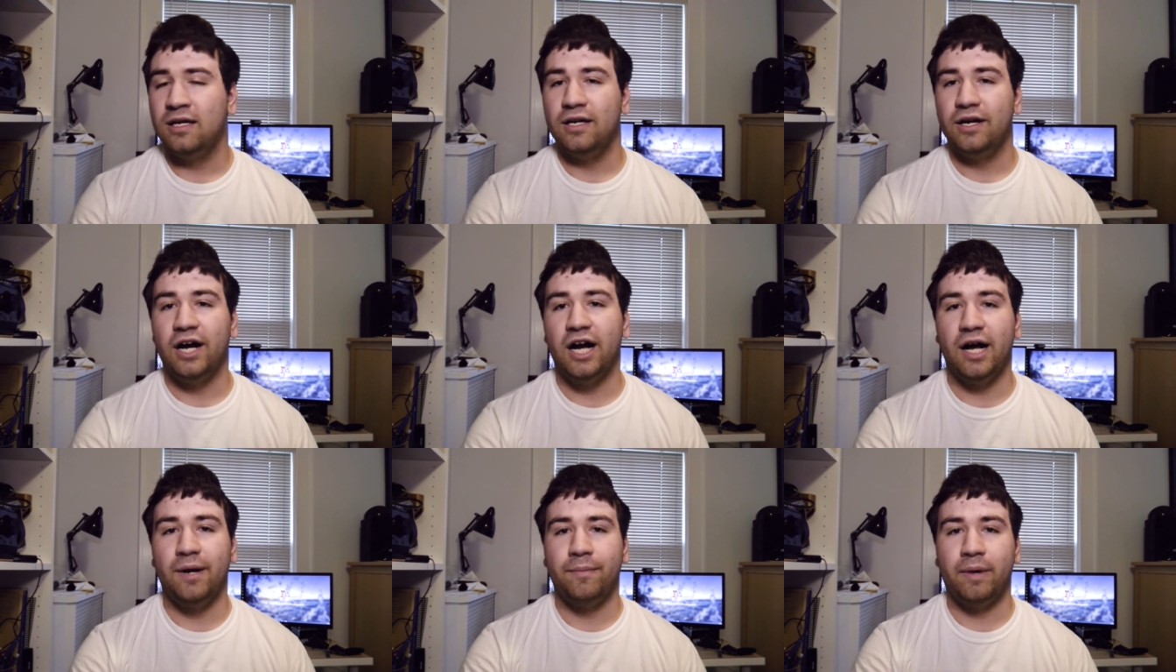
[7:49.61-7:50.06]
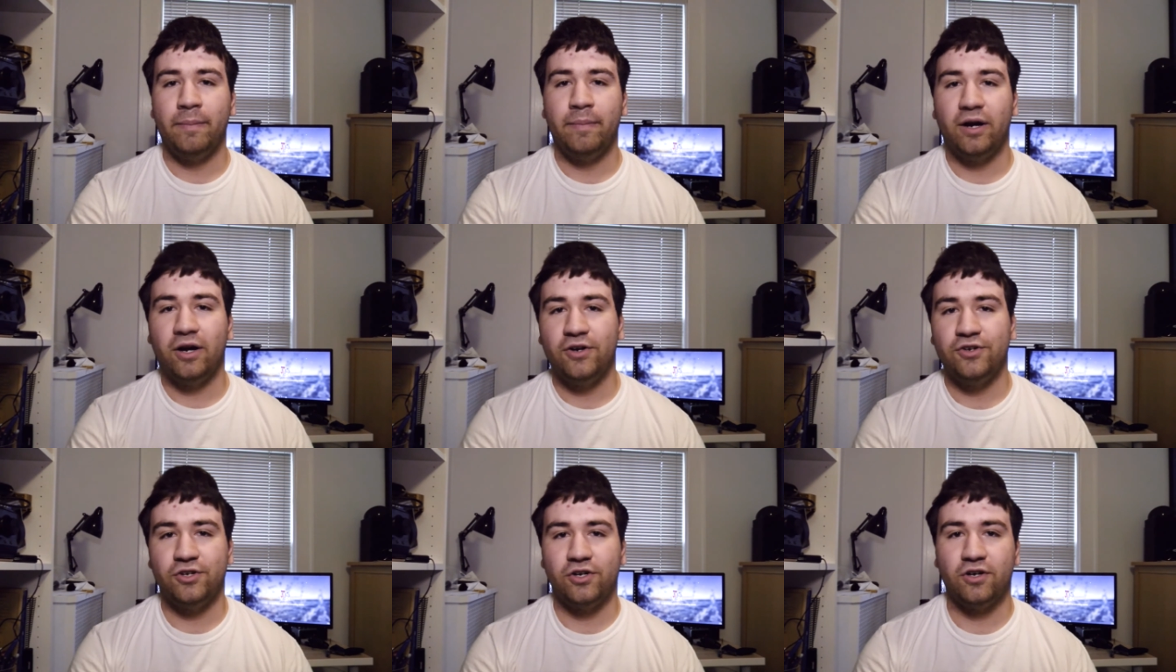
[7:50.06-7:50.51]
My
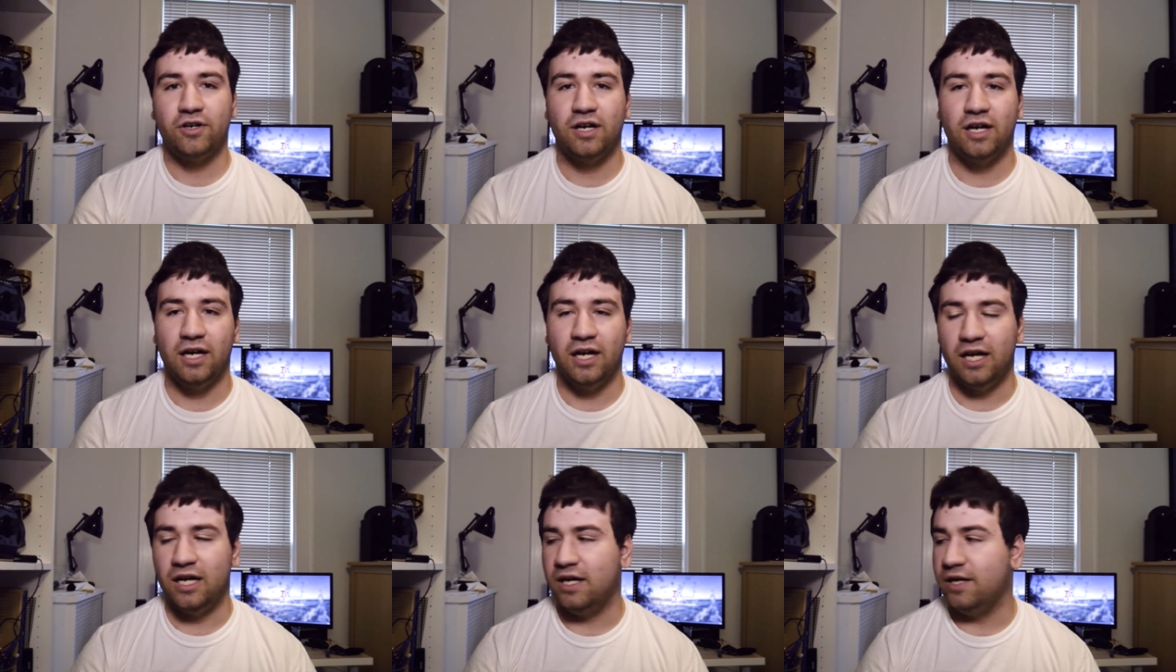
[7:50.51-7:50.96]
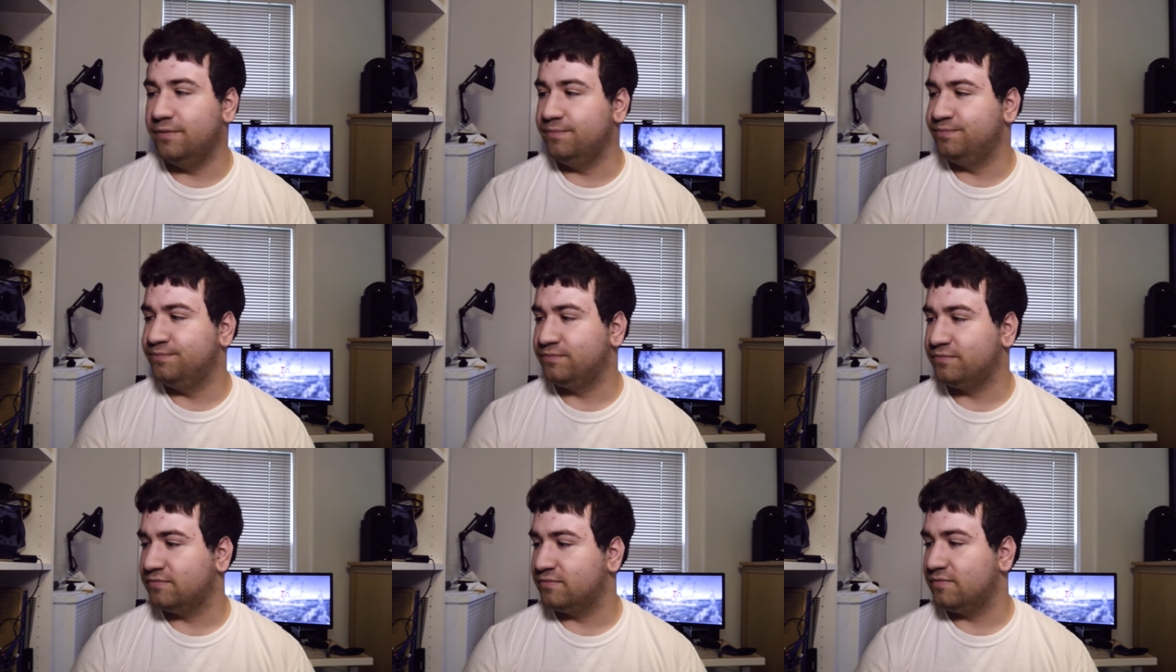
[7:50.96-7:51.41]

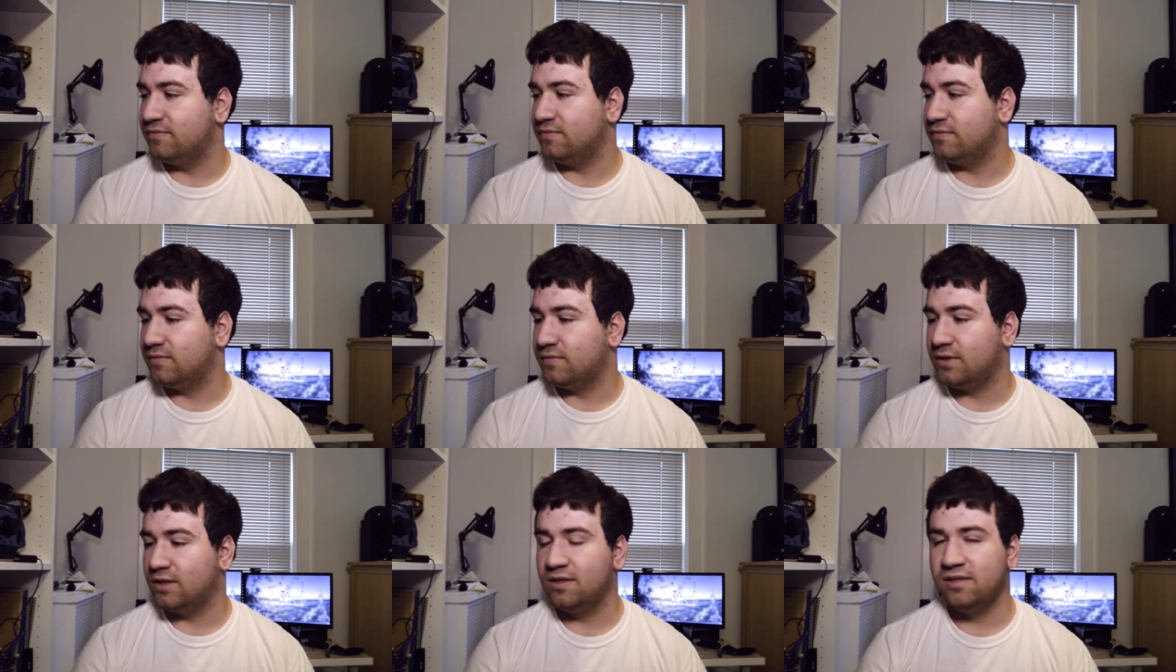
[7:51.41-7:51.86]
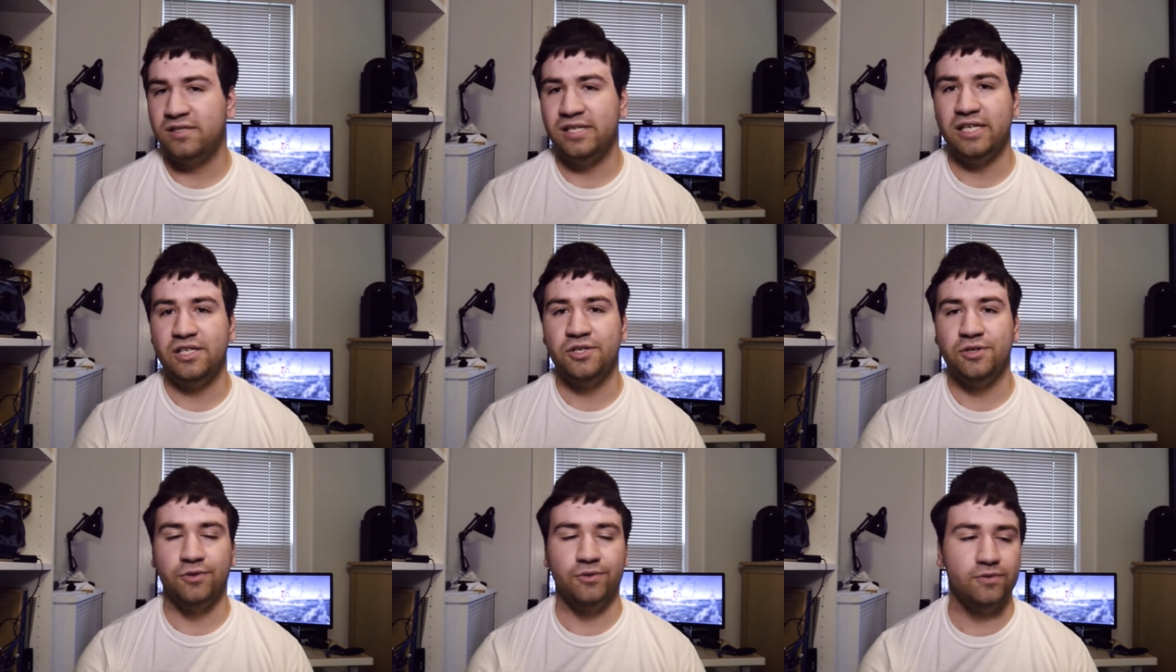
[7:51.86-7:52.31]
Behringer
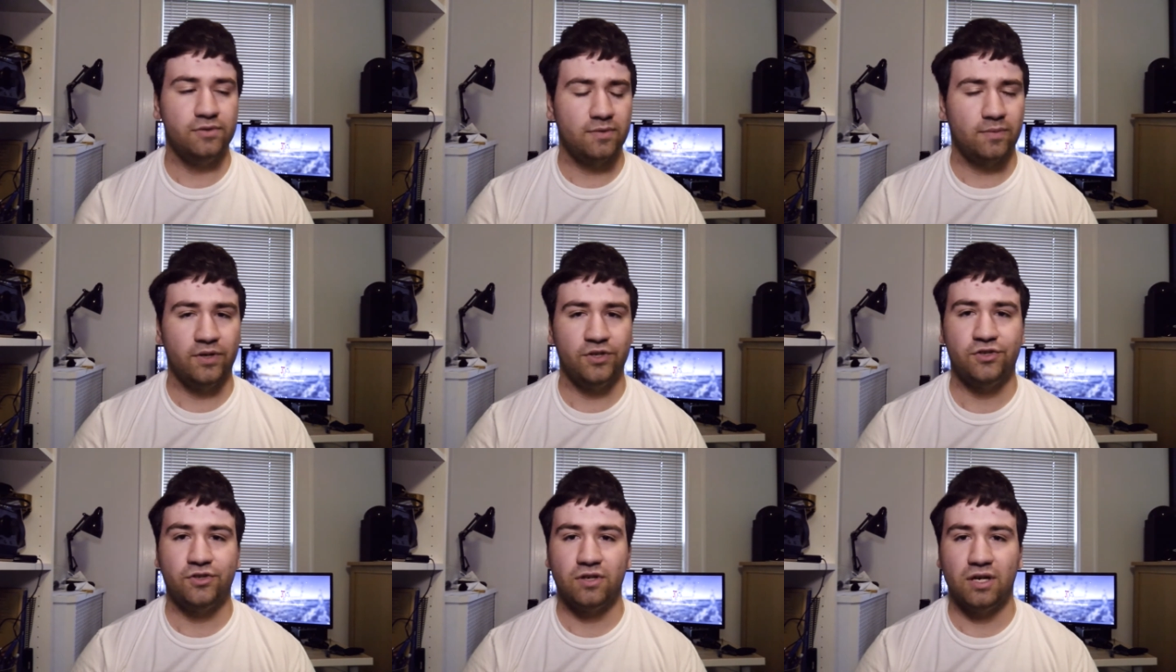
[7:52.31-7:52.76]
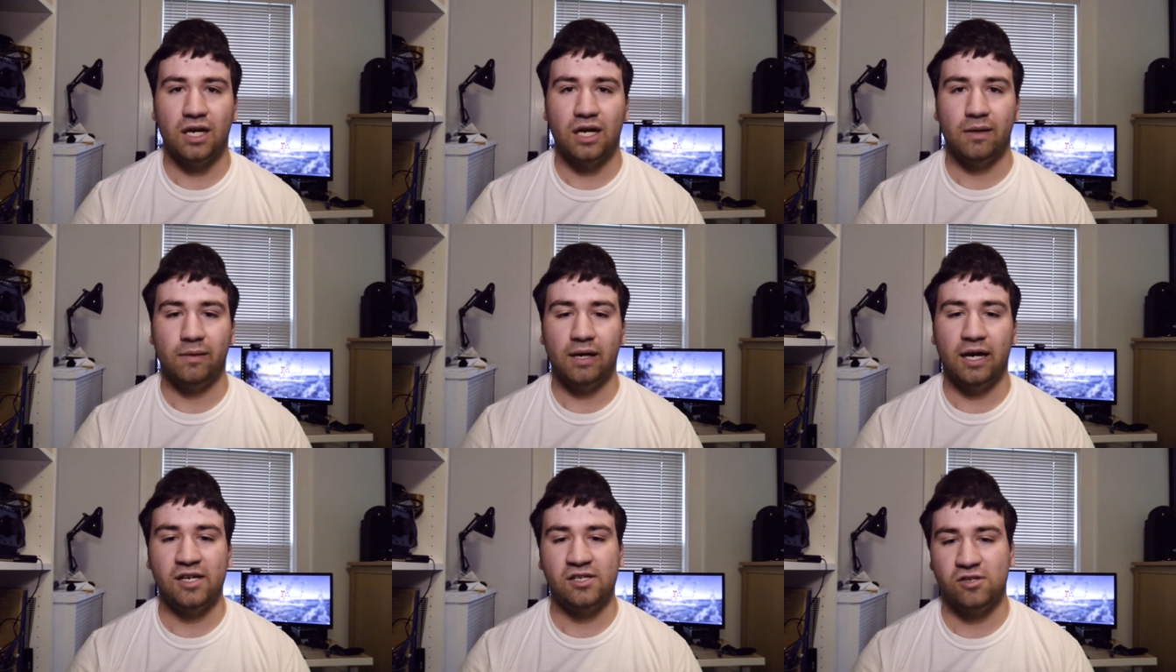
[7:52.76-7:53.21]
C2s, which
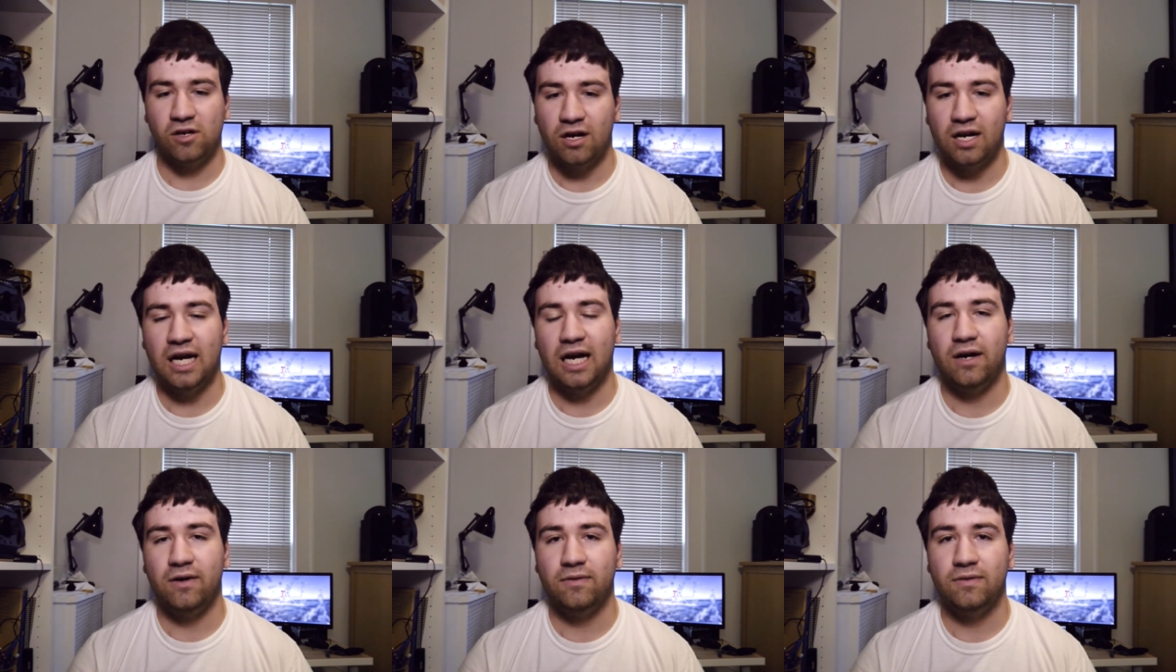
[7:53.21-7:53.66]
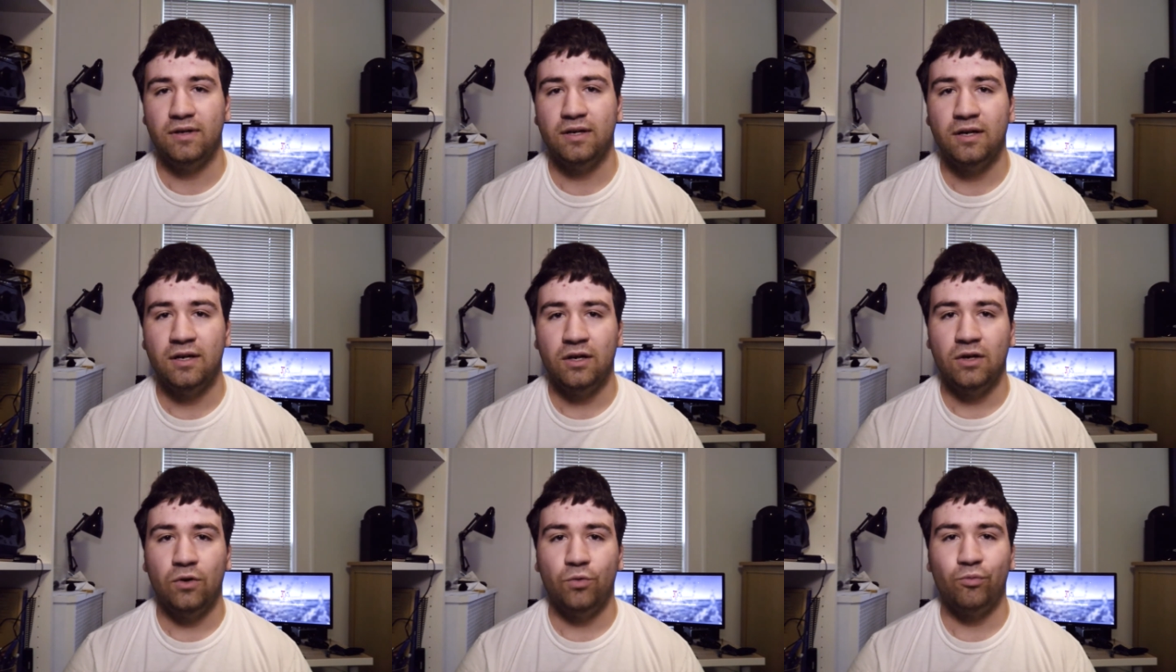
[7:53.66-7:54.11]
I started out
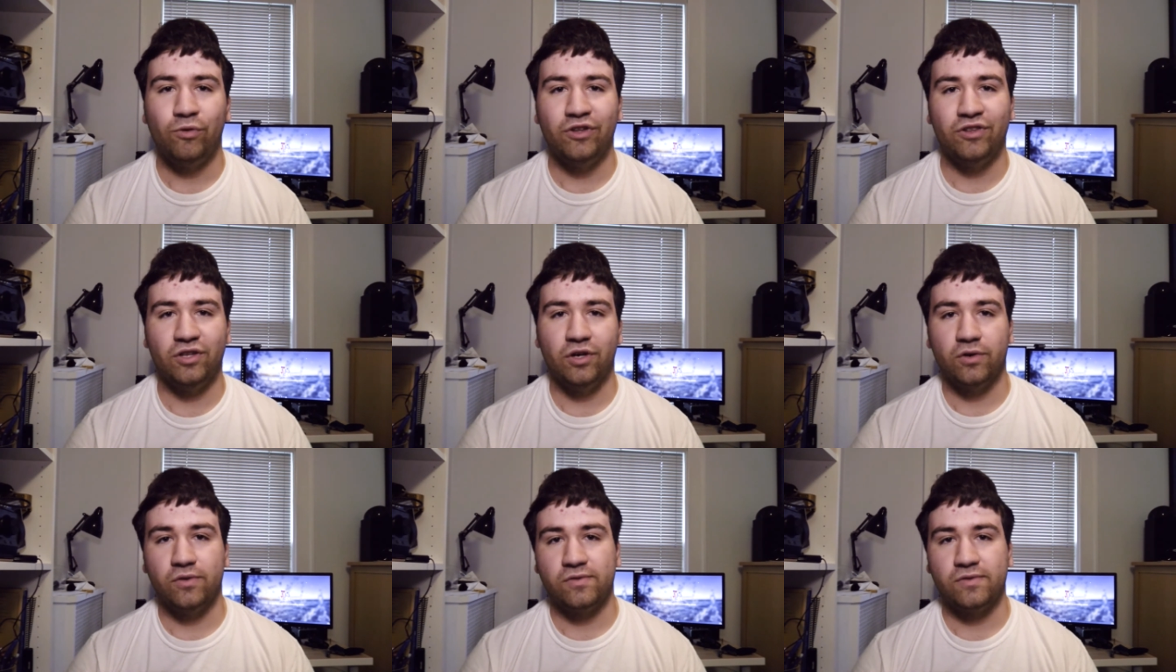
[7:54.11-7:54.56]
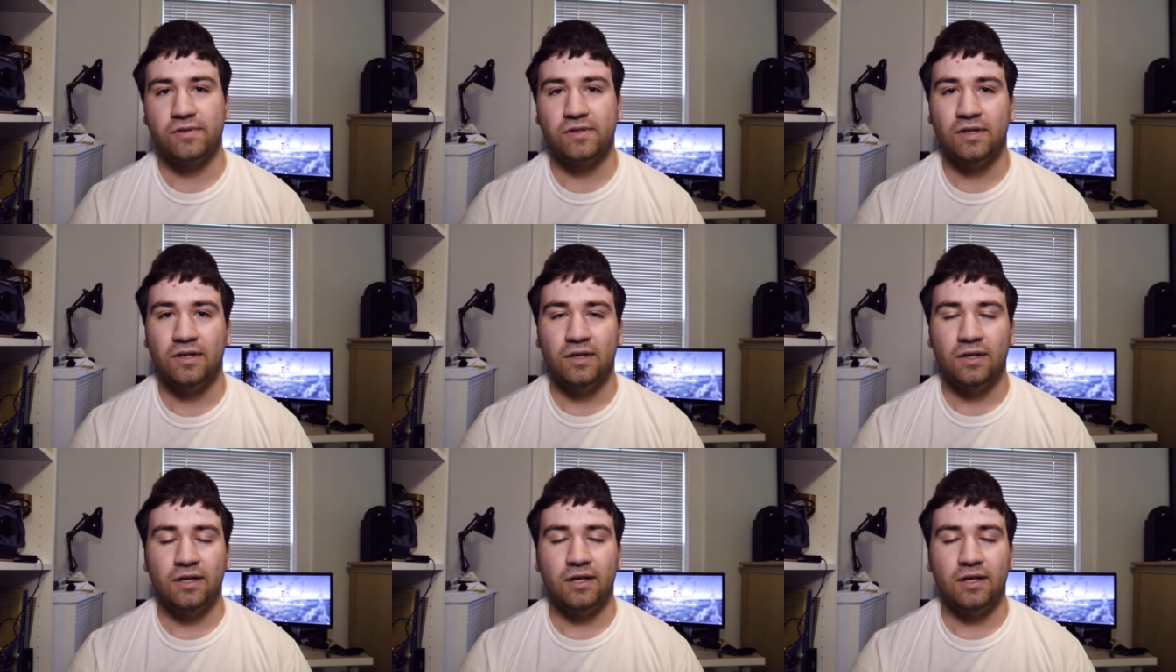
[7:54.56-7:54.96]
with those,